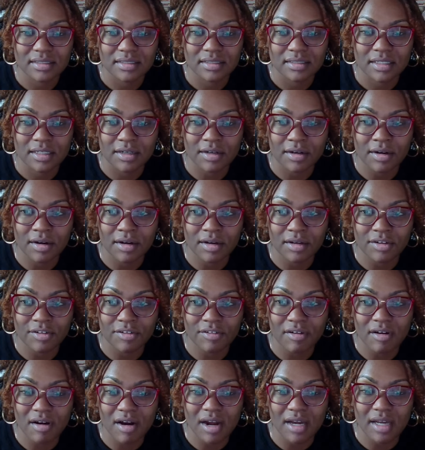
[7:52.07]
They're all
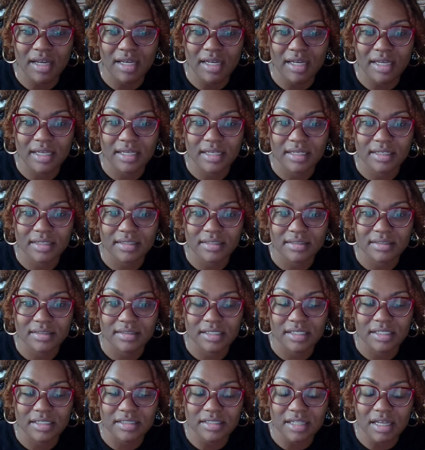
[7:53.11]
crying.
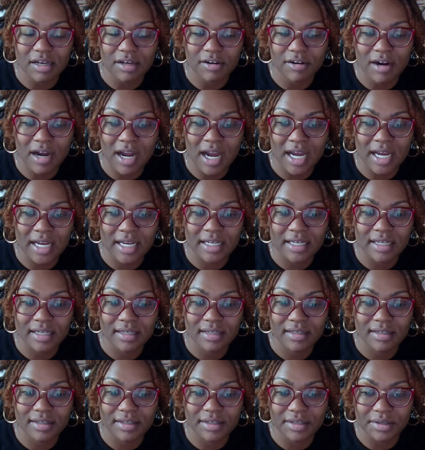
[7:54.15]
She's not crying.
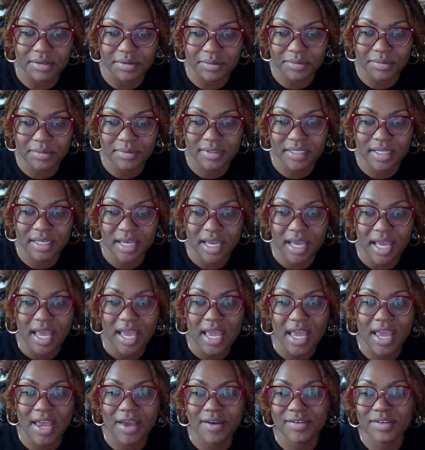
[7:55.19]
Cute.
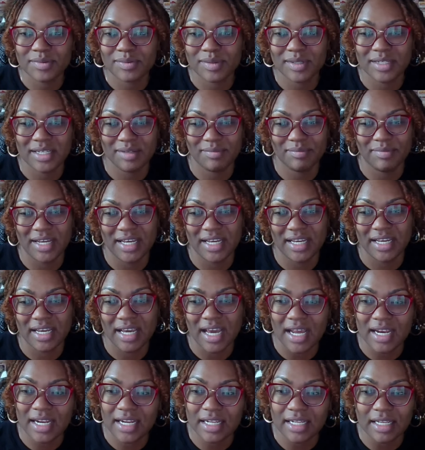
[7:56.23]
It was pretty meh.
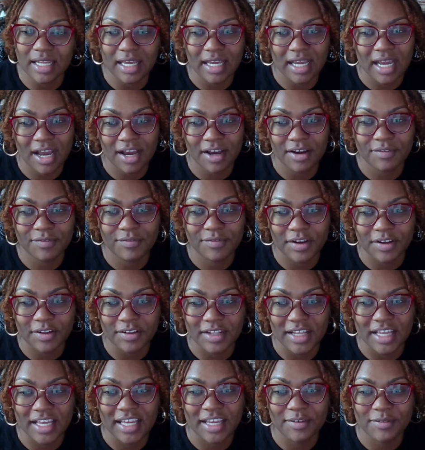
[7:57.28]
I didn't like how it felt
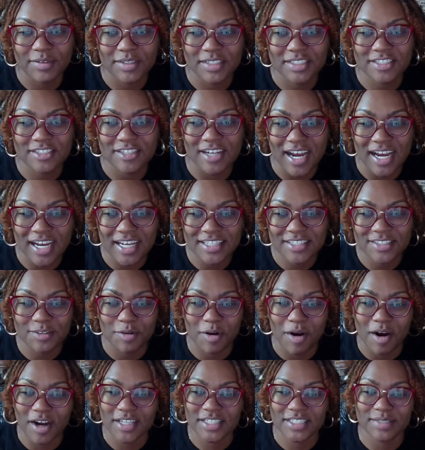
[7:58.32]
like it was trying too
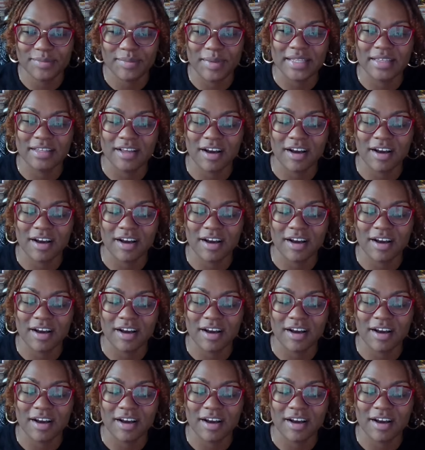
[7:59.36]
hard to make the